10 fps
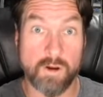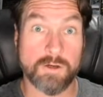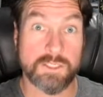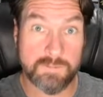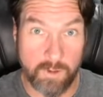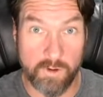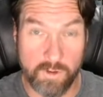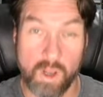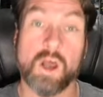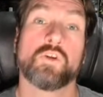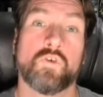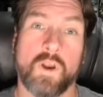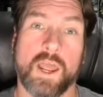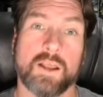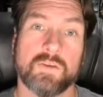are smart
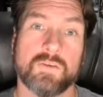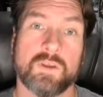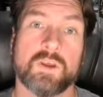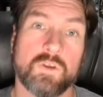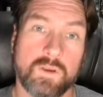contracts.